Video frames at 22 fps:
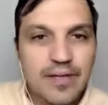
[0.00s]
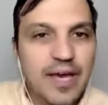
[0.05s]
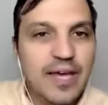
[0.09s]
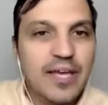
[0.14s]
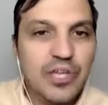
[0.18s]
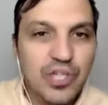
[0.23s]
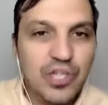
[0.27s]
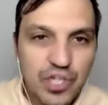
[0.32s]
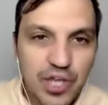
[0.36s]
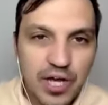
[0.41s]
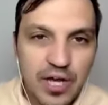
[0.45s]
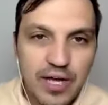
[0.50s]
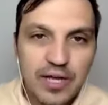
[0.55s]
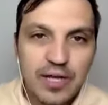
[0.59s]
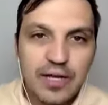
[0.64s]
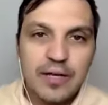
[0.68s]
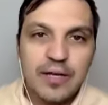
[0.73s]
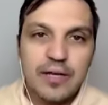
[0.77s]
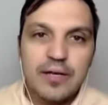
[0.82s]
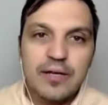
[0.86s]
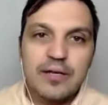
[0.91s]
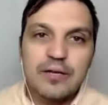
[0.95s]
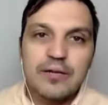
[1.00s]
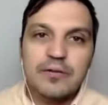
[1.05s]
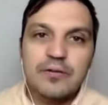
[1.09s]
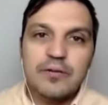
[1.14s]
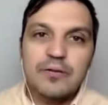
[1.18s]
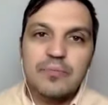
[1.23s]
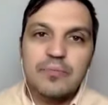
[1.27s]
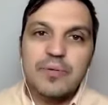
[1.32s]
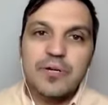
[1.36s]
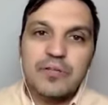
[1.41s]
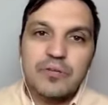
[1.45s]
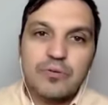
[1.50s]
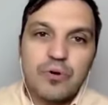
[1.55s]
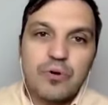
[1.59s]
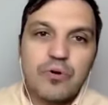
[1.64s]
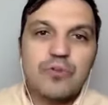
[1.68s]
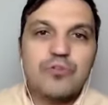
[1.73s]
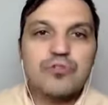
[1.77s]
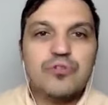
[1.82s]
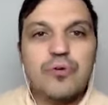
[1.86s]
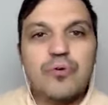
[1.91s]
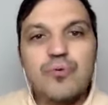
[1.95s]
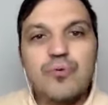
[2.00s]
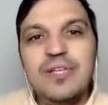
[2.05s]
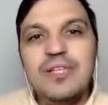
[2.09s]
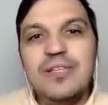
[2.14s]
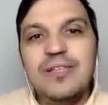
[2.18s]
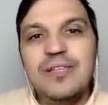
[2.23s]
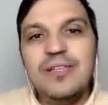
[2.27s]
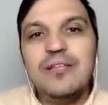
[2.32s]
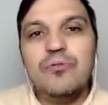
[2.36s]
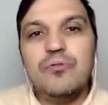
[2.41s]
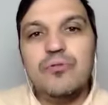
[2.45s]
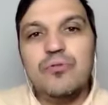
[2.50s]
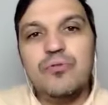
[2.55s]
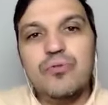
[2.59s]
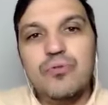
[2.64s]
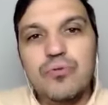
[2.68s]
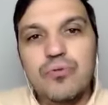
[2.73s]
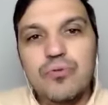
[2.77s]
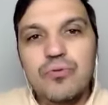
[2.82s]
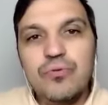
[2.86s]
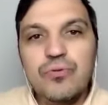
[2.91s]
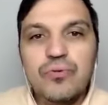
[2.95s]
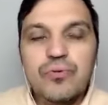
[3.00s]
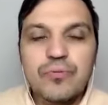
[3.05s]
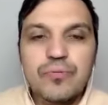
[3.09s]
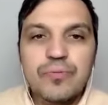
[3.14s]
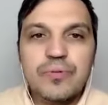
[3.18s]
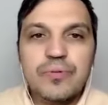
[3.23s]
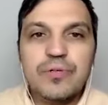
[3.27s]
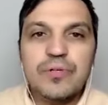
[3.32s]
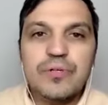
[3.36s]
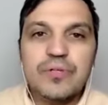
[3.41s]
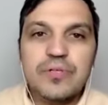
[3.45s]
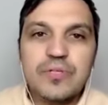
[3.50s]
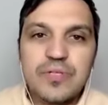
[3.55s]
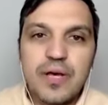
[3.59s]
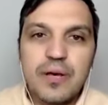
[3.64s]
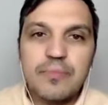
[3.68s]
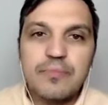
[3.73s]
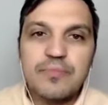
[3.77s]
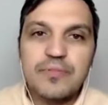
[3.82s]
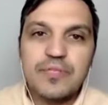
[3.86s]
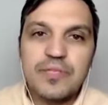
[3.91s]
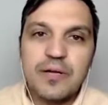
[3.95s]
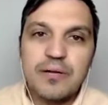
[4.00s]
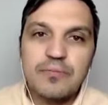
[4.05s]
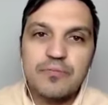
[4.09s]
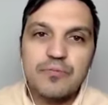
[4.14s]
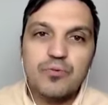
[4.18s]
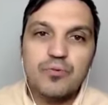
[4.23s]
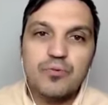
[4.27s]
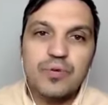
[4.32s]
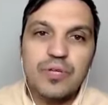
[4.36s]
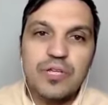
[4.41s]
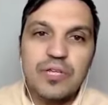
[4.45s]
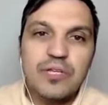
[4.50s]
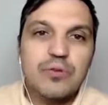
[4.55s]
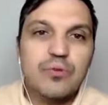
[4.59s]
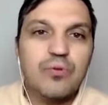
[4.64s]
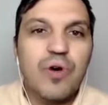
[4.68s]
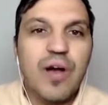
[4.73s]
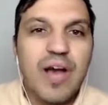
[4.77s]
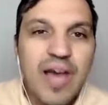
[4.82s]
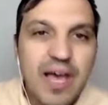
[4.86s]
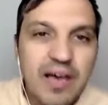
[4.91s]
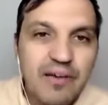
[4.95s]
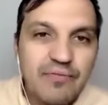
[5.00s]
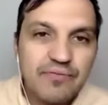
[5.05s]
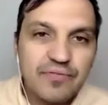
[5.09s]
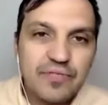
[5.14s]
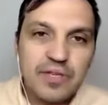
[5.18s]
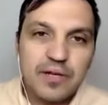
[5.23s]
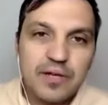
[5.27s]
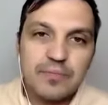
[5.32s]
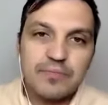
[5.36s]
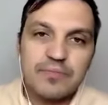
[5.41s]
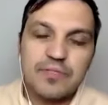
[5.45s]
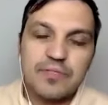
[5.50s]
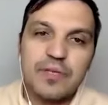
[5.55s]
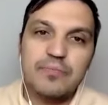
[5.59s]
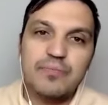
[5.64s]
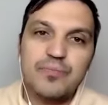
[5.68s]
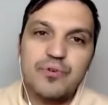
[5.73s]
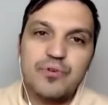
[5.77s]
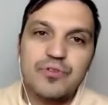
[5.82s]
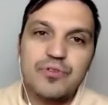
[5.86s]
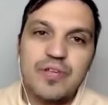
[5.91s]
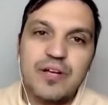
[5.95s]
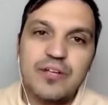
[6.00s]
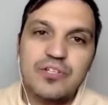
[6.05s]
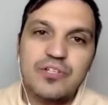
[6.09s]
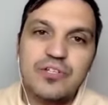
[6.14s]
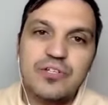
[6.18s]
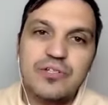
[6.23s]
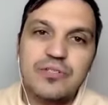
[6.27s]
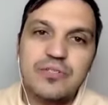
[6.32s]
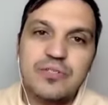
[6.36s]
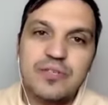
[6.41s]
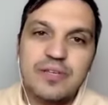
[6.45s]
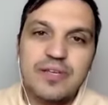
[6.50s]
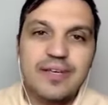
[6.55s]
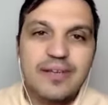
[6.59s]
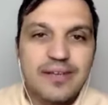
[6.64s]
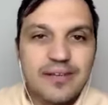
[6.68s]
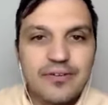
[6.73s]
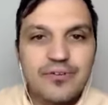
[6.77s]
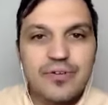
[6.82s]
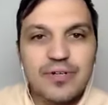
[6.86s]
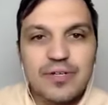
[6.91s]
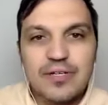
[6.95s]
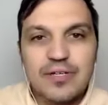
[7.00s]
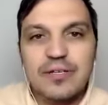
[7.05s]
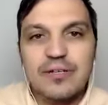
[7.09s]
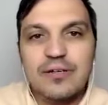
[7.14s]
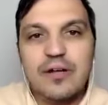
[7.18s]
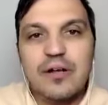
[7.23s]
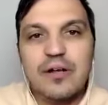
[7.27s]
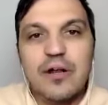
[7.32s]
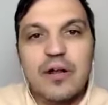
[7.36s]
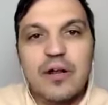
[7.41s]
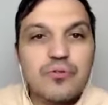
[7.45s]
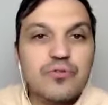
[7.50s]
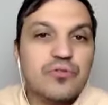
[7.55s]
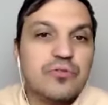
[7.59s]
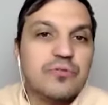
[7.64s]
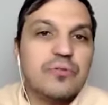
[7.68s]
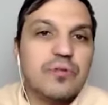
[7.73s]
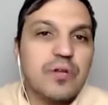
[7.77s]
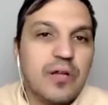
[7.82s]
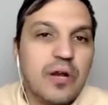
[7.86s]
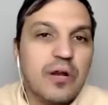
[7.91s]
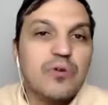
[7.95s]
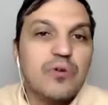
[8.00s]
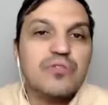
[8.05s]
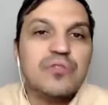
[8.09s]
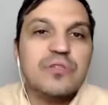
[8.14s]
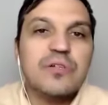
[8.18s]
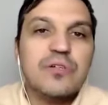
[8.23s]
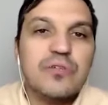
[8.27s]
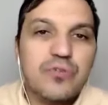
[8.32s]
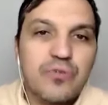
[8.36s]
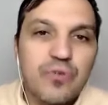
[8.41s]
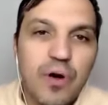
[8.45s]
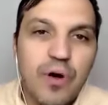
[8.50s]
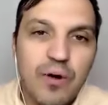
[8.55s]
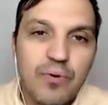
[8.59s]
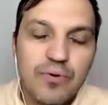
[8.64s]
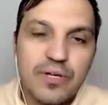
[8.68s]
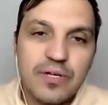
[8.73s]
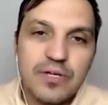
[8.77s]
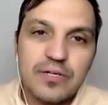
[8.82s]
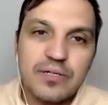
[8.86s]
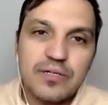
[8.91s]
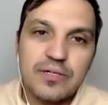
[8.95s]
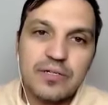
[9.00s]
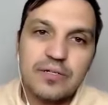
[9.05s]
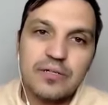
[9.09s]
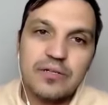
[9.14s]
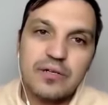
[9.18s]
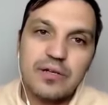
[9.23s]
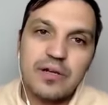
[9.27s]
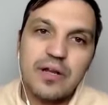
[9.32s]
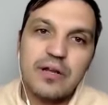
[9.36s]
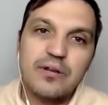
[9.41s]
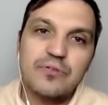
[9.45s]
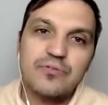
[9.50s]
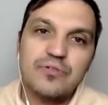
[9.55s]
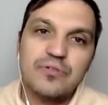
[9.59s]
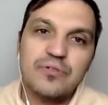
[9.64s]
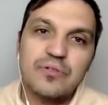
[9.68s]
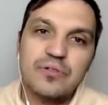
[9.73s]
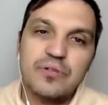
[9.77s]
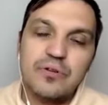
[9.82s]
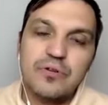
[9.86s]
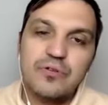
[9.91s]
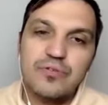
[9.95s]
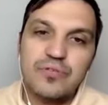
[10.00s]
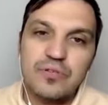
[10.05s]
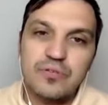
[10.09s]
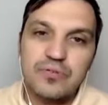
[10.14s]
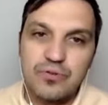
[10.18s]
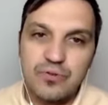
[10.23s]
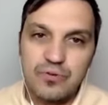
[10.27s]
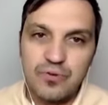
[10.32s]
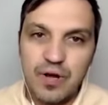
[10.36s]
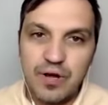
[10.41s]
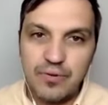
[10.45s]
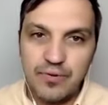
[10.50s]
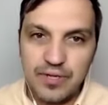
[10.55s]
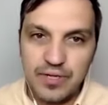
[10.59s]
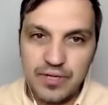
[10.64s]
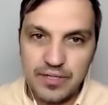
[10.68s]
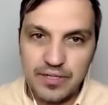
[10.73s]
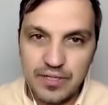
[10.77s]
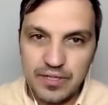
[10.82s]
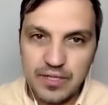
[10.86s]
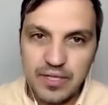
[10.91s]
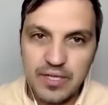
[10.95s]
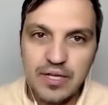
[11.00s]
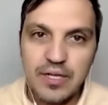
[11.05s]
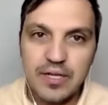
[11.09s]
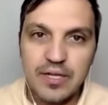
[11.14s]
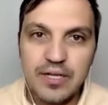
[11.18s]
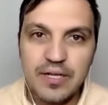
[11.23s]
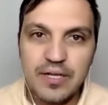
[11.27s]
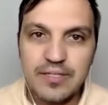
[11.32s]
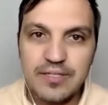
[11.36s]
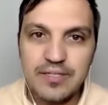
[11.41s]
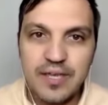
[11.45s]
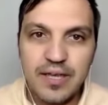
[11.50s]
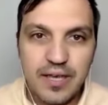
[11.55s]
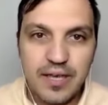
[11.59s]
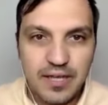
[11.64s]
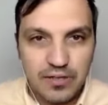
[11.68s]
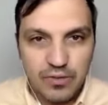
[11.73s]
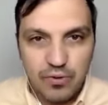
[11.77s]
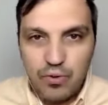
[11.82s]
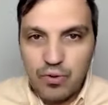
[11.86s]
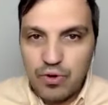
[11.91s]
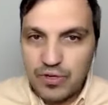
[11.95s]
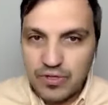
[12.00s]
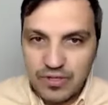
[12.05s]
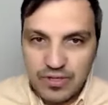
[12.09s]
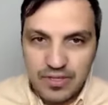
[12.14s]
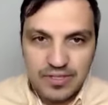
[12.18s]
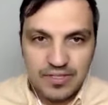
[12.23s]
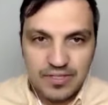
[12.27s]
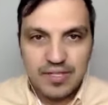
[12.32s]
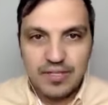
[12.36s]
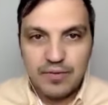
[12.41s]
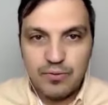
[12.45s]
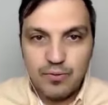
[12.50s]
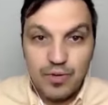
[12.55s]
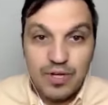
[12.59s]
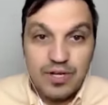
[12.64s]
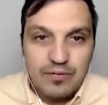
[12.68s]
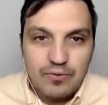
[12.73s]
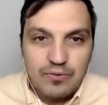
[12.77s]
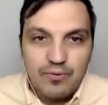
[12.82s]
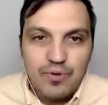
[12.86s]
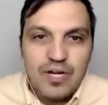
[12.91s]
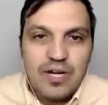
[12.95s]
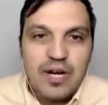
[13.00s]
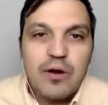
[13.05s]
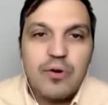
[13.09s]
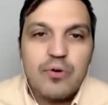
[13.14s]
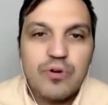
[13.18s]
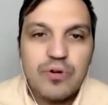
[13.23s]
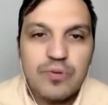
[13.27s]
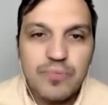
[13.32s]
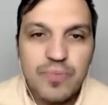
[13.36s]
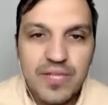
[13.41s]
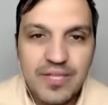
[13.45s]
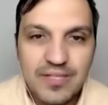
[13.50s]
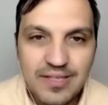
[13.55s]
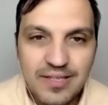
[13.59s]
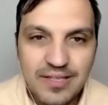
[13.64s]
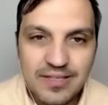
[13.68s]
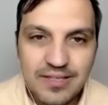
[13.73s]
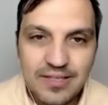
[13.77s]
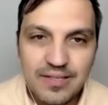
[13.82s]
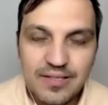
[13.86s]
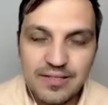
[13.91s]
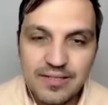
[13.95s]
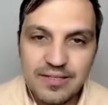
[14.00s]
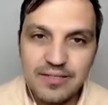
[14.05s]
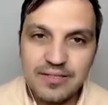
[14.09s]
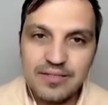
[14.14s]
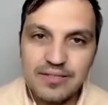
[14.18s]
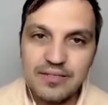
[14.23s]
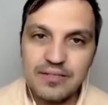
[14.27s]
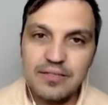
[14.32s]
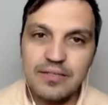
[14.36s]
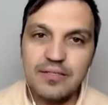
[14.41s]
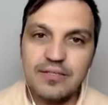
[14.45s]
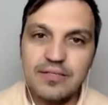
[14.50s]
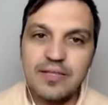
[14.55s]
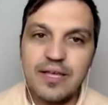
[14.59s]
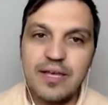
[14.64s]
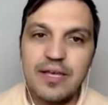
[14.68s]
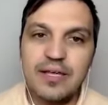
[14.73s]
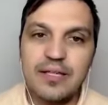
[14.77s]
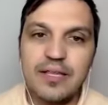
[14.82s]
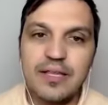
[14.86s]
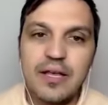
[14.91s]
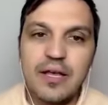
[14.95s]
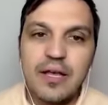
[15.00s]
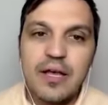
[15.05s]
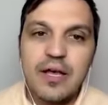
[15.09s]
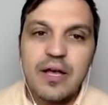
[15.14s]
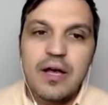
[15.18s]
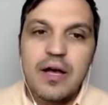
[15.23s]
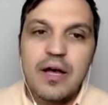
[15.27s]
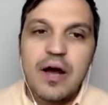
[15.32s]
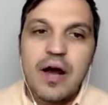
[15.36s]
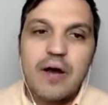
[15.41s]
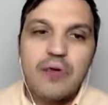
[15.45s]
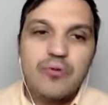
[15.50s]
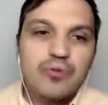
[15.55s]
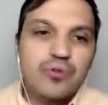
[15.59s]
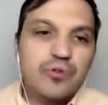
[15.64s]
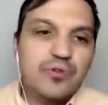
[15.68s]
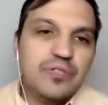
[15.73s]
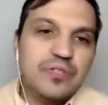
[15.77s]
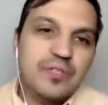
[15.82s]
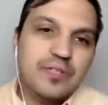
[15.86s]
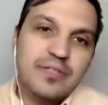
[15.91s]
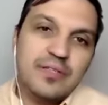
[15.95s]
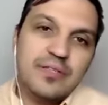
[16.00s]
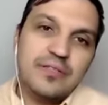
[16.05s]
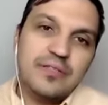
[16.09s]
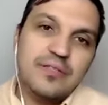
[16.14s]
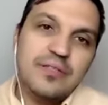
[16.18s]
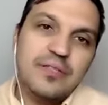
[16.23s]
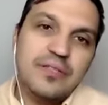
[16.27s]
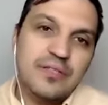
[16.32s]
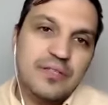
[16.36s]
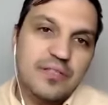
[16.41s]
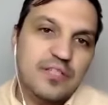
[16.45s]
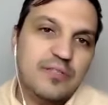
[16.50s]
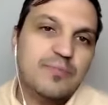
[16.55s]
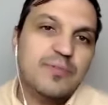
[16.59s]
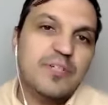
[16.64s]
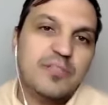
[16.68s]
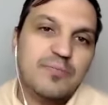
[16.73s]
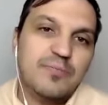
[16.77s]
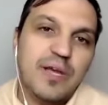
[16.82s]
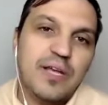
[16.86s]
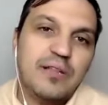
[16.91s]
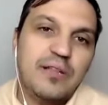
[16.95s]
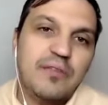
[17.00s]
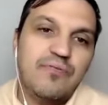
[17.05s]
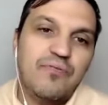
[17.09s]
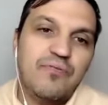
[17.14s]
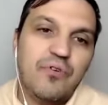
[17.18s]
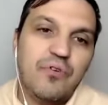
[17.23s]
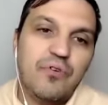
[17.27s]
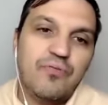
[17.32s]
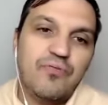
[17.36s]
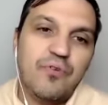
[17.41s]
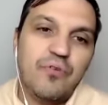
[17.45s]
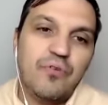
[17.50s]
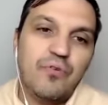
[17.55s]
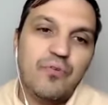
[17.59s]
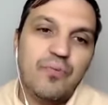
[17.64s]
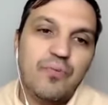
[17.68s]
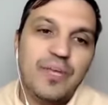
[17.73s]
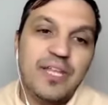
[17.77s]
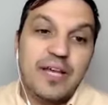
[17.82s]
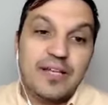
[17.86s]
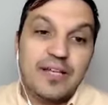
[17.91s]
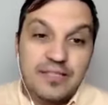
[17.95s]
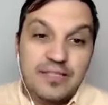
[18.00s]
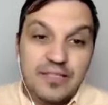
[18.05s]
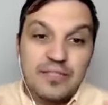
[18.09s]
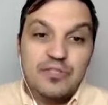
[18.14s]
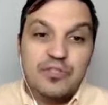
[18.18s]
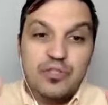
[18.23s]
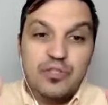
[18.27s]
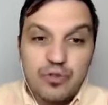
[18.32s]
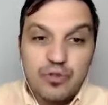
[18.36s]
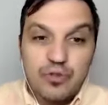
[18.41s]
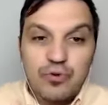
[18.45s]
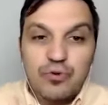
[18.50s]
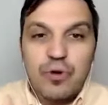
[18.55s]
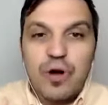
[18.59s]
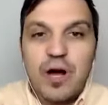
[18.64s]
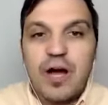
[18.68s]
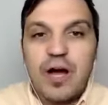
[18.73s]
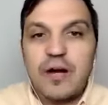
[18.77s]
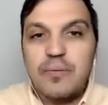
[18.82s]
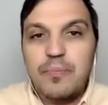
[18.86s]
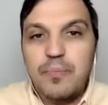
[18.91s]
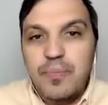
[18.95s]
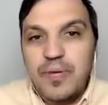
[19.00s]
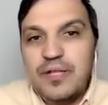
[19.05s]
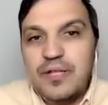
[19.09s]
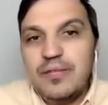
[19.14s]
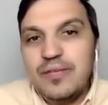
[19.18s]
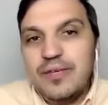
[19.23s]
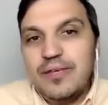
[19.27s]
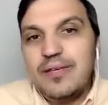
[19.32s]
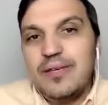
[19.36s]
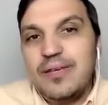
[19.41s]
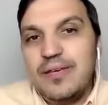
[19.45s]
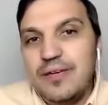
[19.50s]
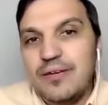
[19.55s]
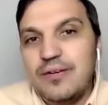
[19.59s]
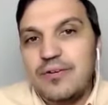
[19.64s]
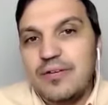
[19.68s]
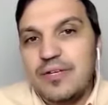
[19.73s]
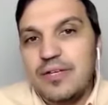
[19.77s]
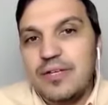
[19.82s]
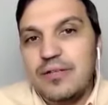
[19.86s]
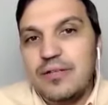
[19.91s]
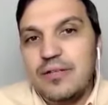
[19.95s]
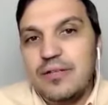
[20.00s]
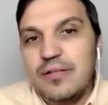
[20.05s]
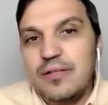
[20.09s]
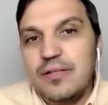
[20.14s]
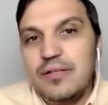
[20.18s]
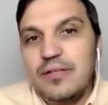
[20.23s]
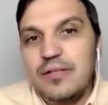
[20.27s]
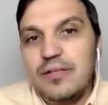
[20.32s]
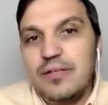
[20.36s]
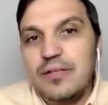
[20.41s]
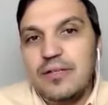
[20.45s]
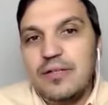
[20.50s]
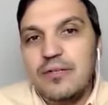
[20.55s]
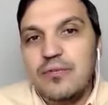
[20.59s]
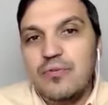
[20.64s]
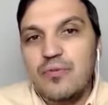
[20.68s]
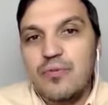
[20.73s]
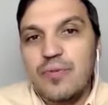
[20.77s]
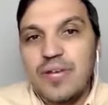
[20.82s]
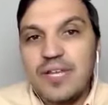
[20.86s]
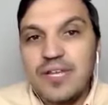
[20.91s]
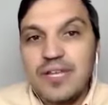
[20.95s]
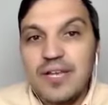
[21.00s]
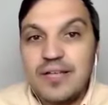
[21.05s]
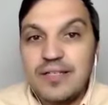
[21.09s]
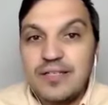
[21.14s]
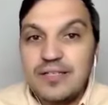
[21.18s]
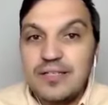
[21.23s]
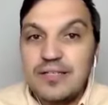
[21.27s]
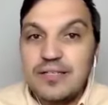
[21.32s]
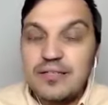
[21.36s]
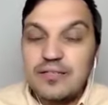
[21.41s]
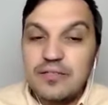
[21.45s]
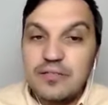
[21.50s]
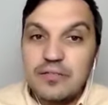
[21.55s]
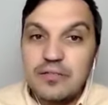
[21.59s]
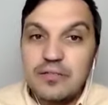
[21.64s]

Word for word: Asia uh, but also we need to do uh, some some we need to have some some productions here close closer to our uh, closer closer to our let's say headquarters and where where our business is is, is taken how do you see this this this perspective for for Romania since you are building here in in in Romania since